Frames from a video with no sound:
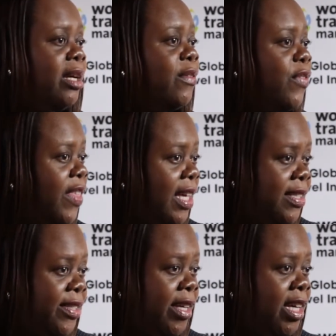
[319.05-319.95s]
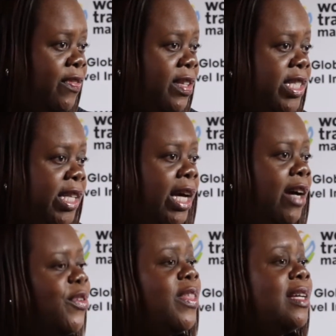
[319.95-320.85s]
for their service,
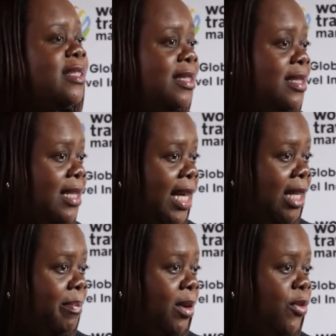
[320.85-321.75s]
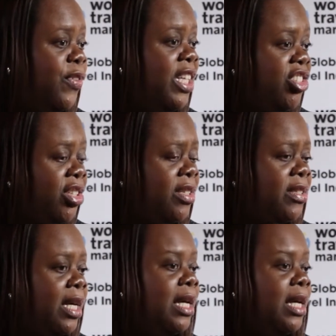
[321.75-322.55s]
for their sustainable features.